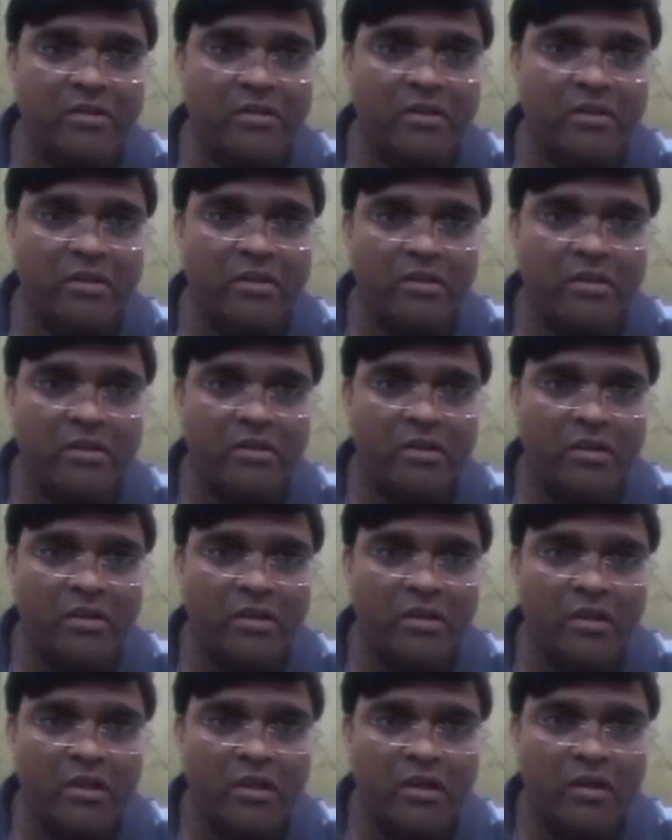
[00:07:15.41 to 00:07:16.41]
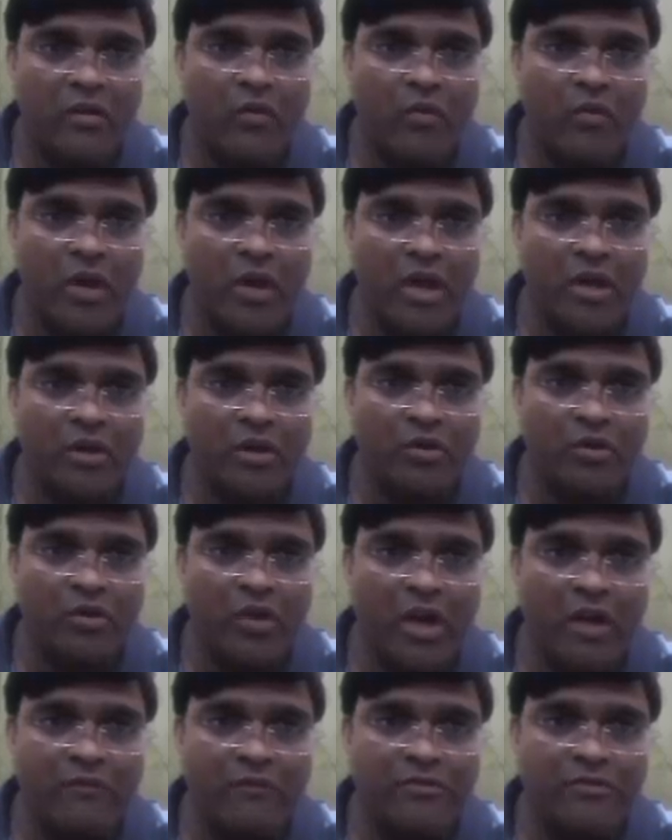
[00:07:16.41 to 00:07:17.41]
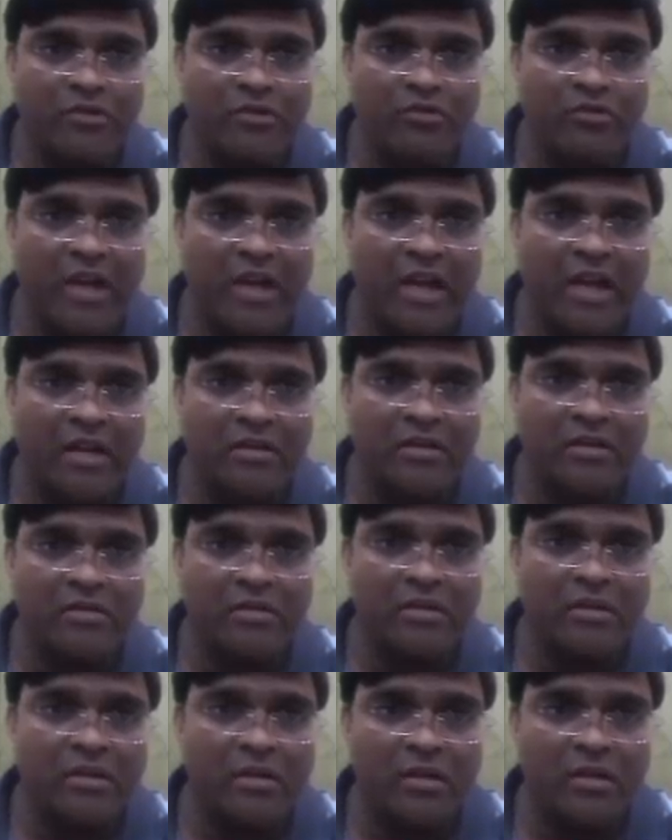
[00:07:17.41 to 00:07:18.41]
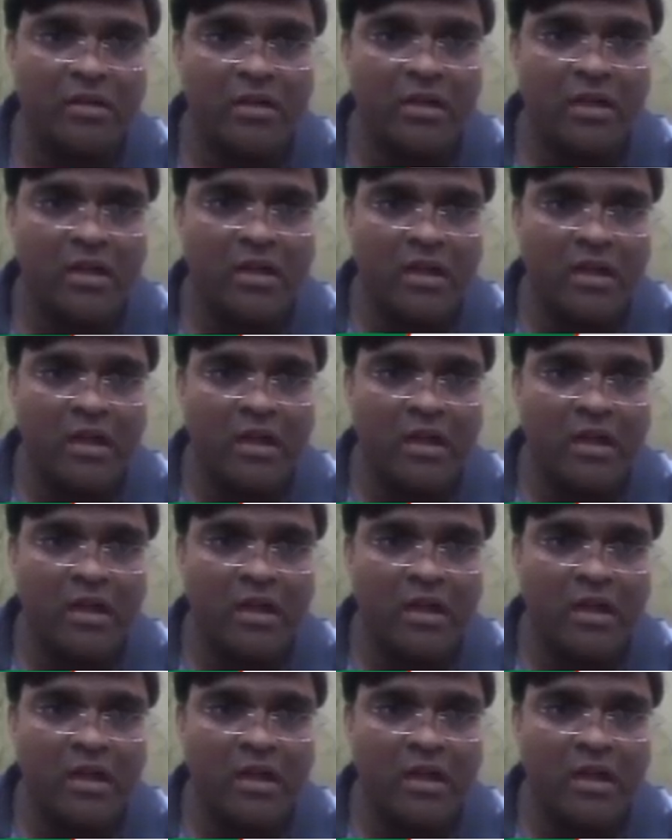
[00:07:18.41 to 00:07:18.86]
y equal to say f1x,